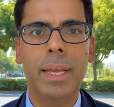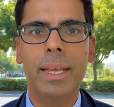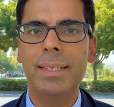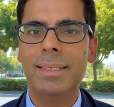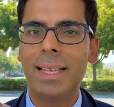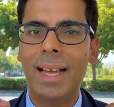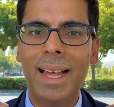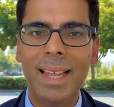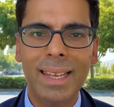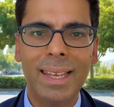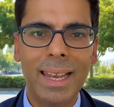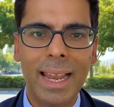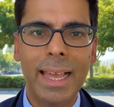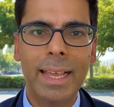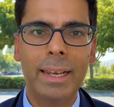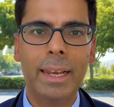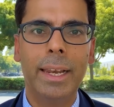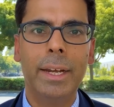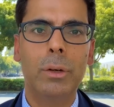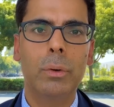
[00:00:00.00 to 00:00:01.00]
is
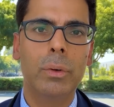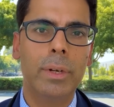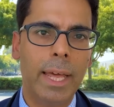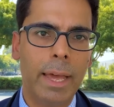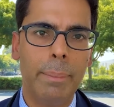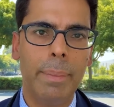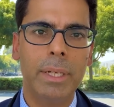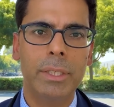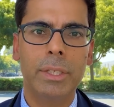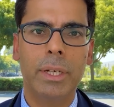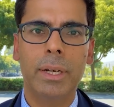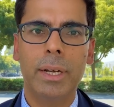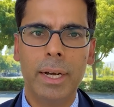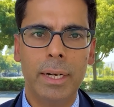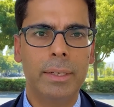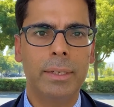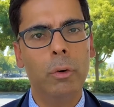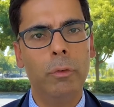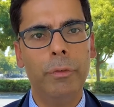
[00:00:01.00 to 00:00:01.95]
unlikely to damage the gut.